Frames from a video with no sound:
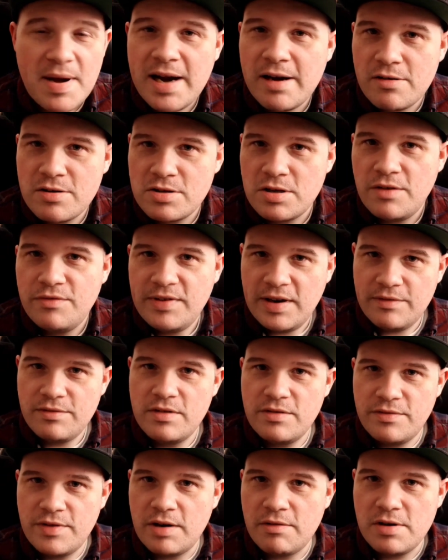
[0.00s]
Microsoft
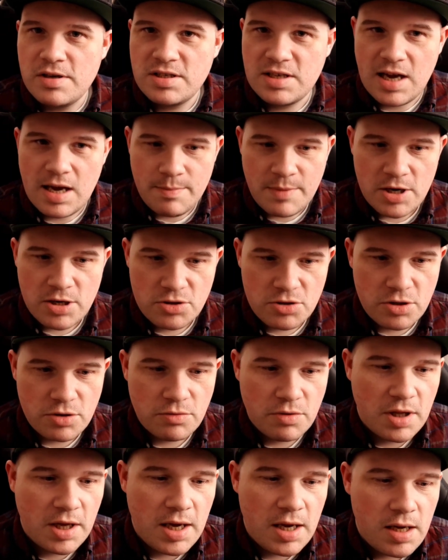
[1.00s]
have the very same
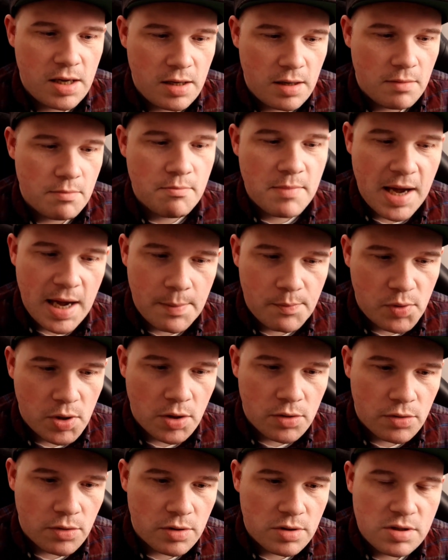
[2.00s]
issue. They make
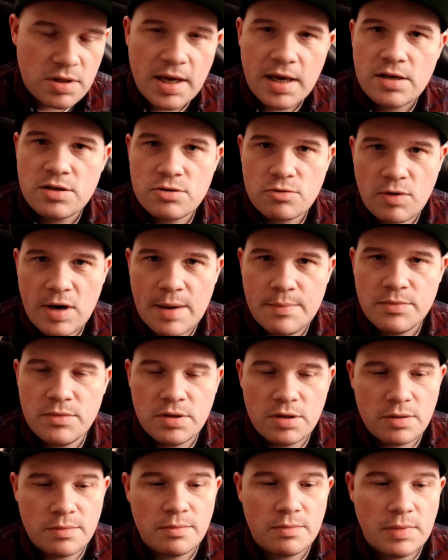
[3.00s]
products, they
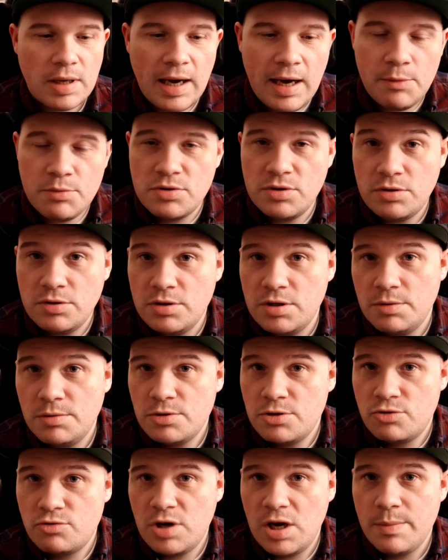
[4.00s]
scrap them. I was
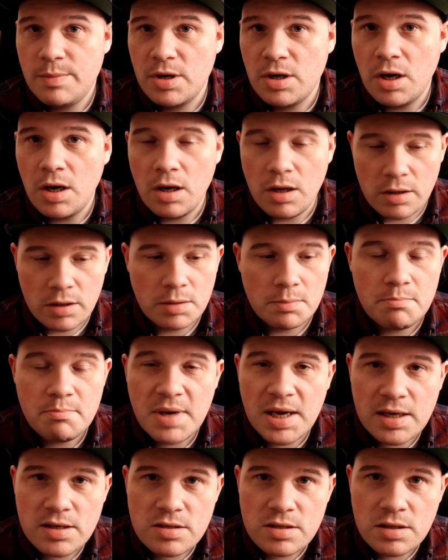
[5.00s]
also a streamer on
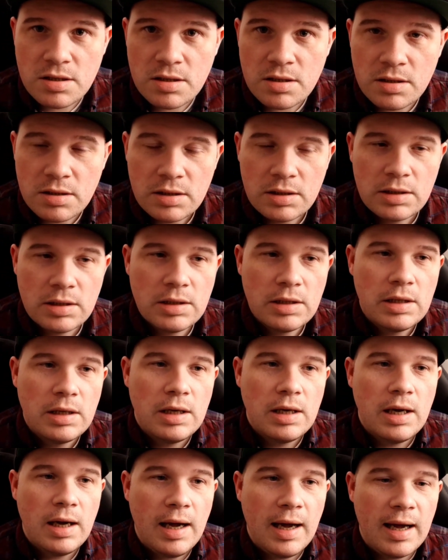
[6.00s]
Mixer
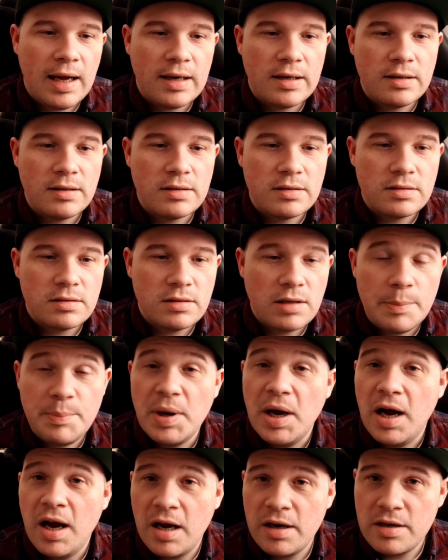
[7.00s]
and a
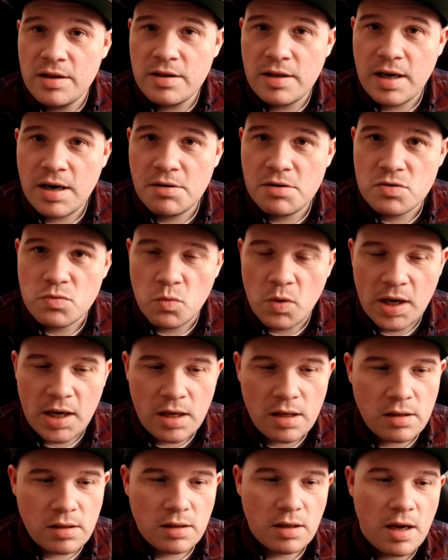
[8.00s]
partner there as
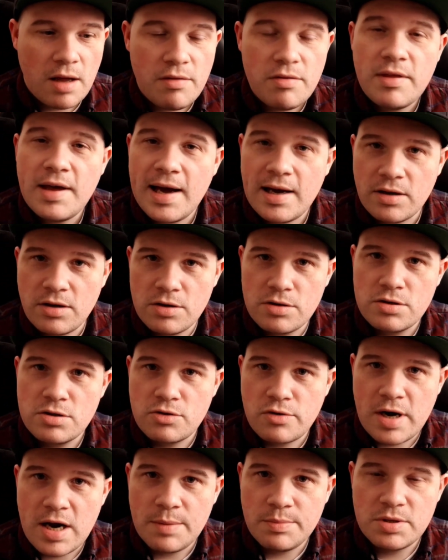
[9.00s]
well, and that got
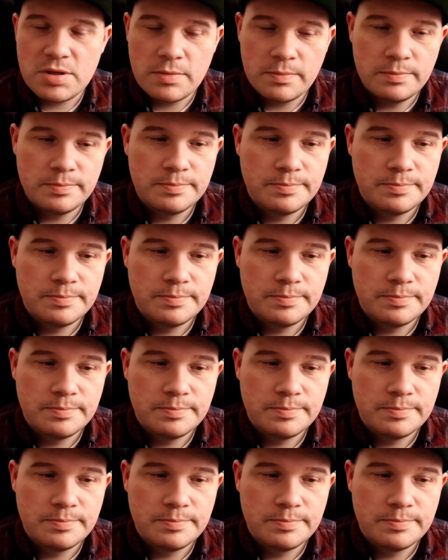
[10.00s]
scrapped.